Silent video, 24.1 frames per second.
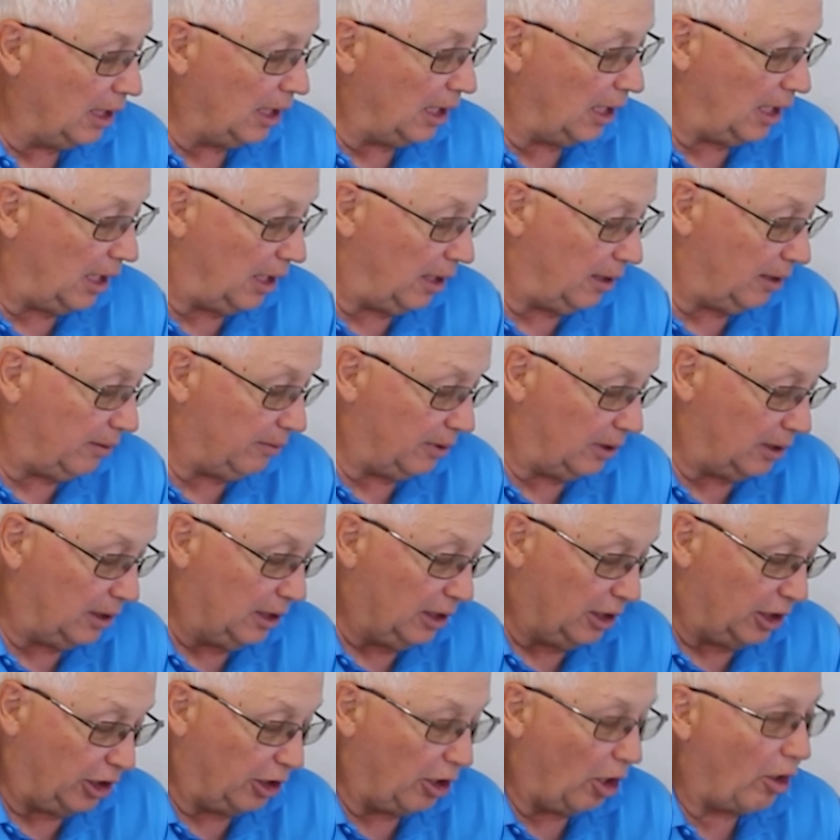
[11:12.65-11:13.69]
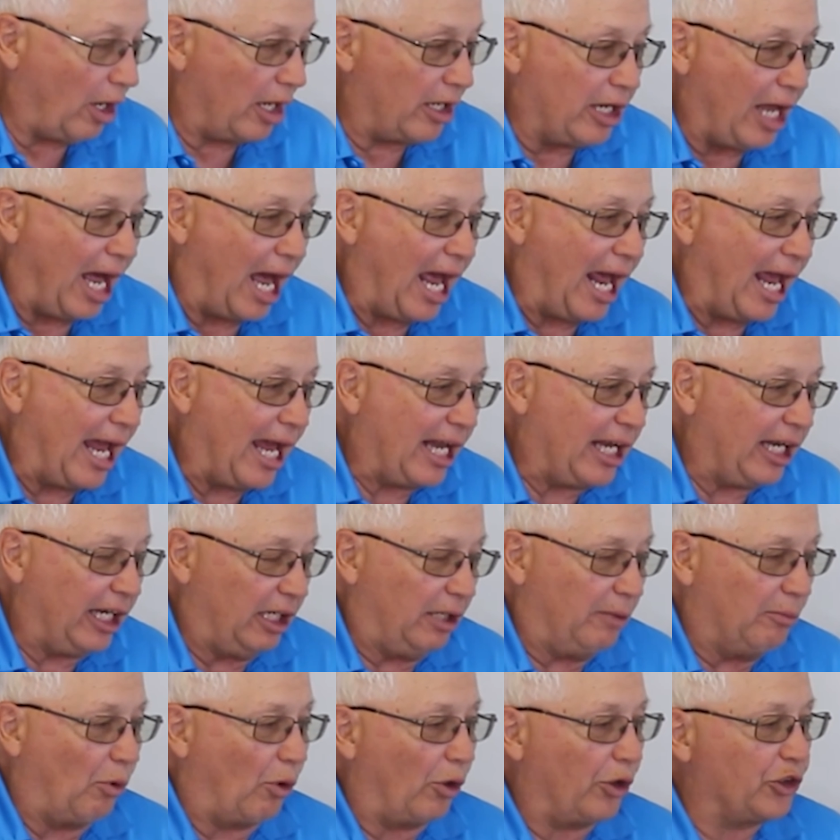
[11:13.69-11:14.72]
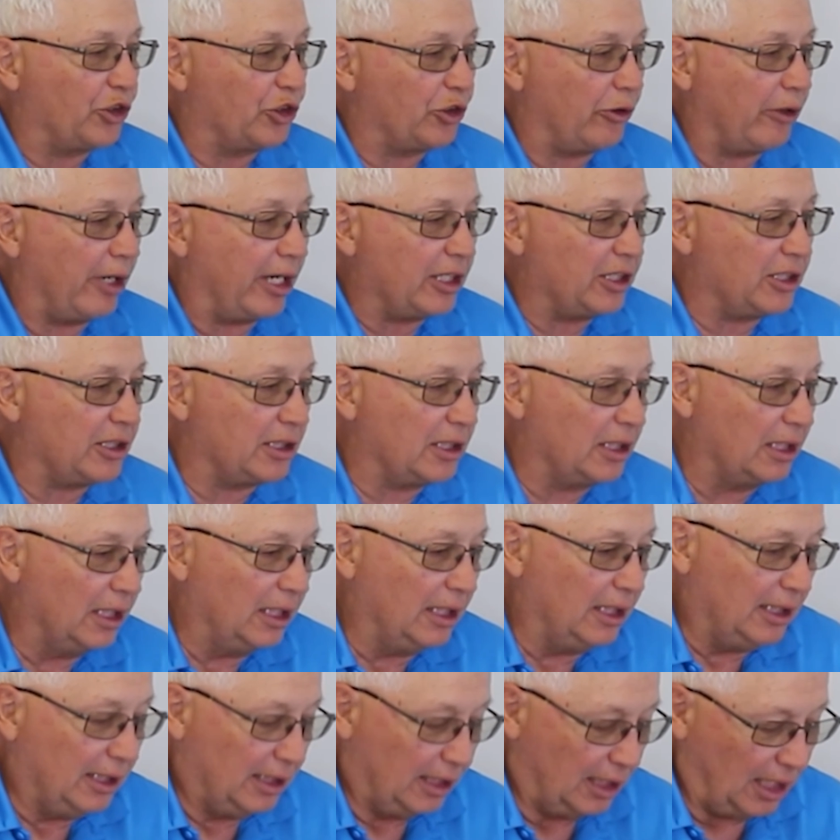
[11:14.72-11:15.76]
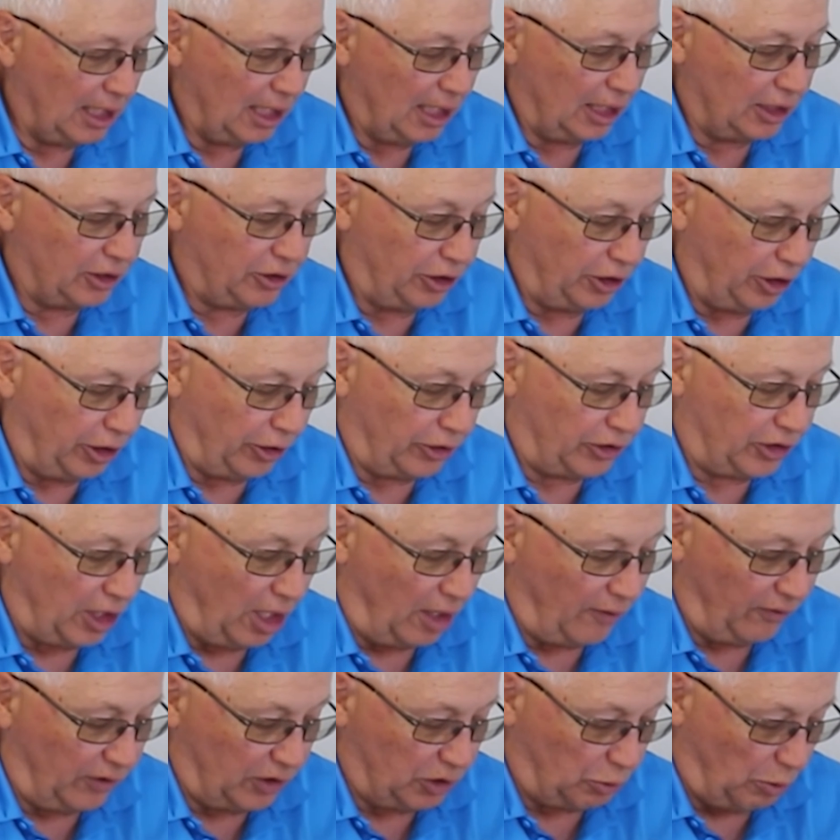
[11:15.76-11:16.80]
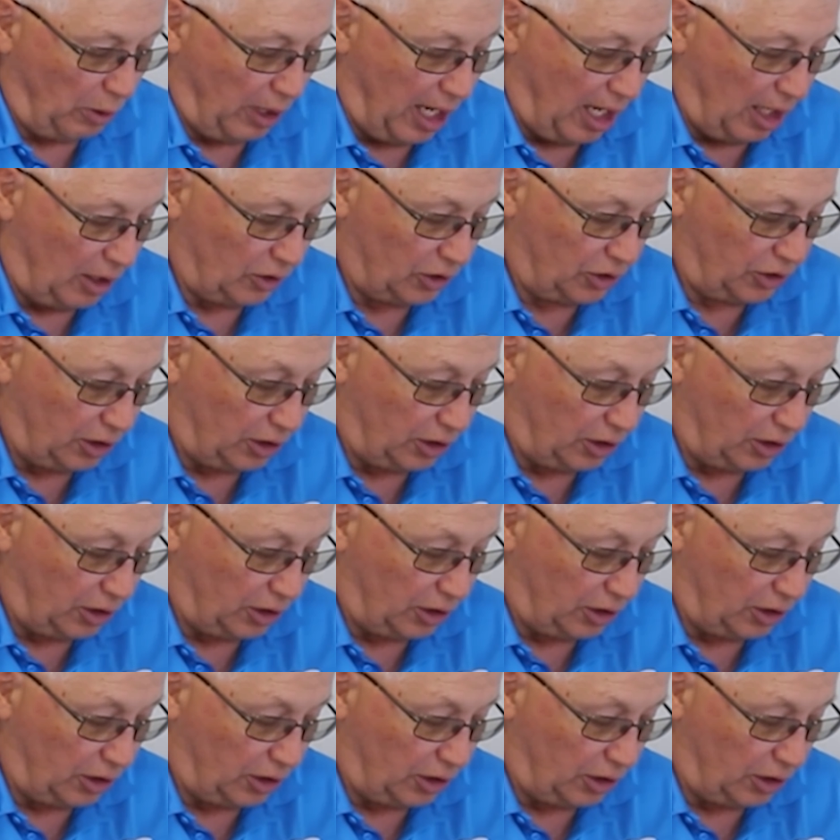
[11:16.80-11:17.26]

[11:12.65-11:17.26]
not add any more stress to yourself as well.